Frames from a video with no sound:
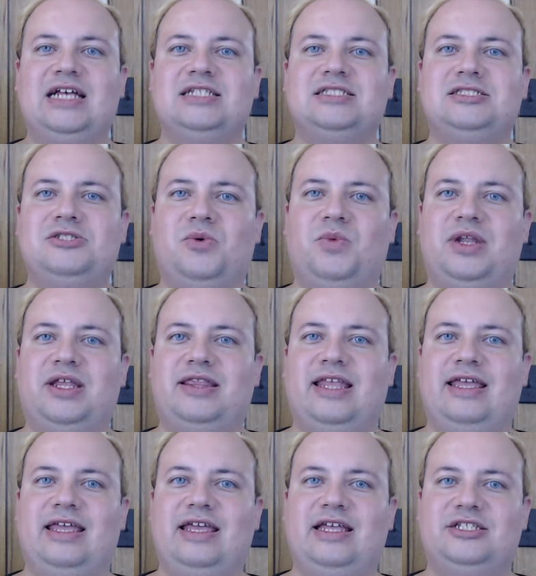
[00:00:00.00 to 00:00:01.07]
So I want to
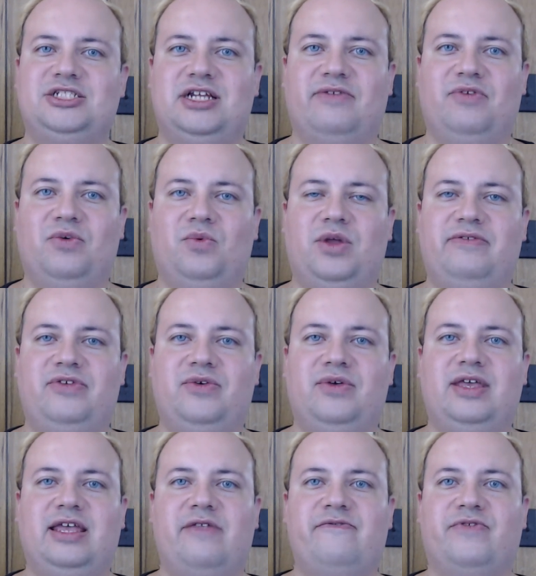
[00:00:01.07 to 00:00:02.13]
thank each and every one of you
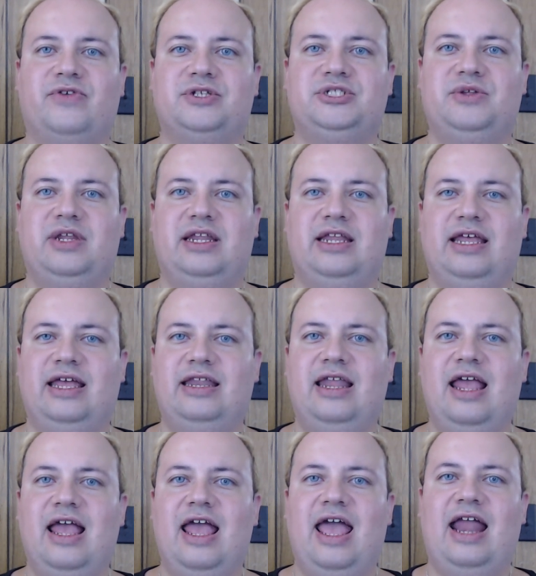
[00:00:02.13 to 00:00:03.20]
again for tuning in
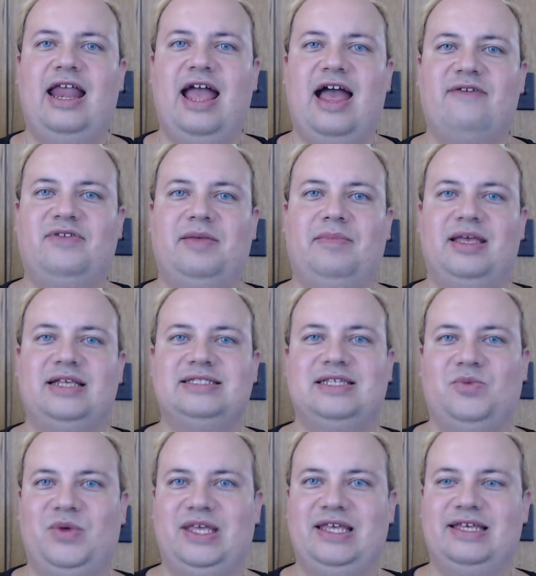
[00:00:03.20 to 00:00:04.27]
and have an
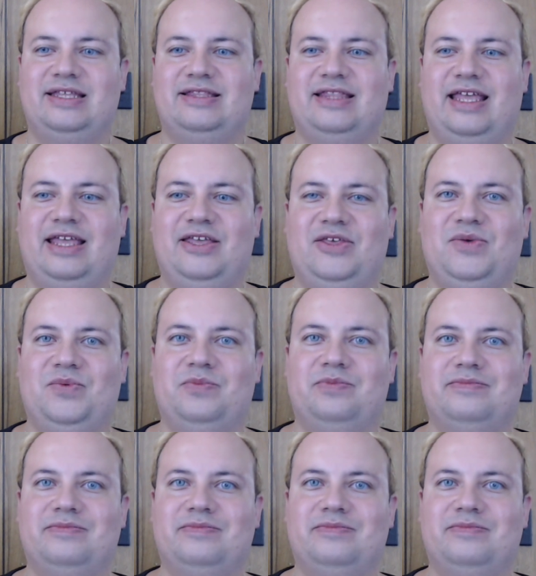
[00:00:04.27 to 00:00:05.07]
amazing week. Thank you.